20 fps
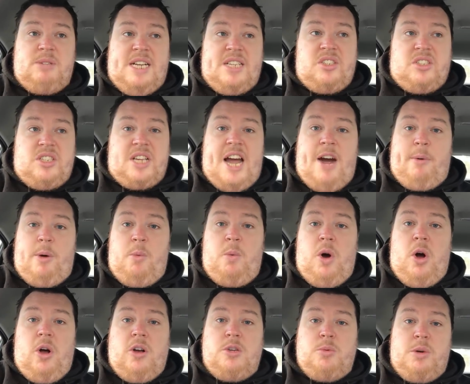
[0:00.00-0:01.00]
That's how it
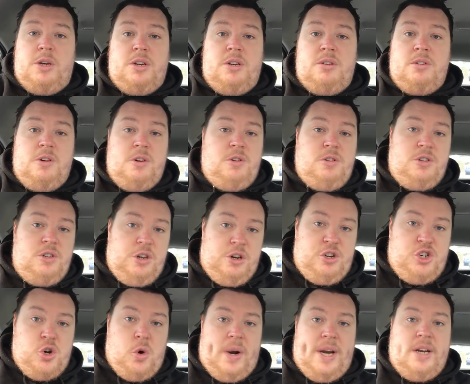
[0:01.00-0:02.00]
works when you
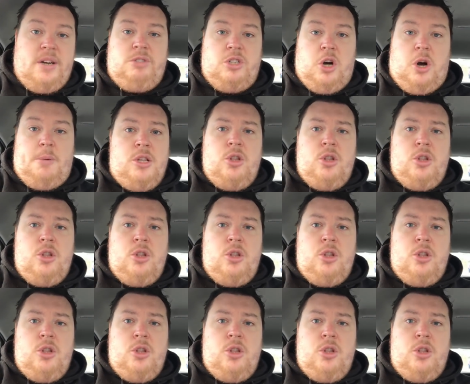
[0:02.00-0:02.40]
joint top.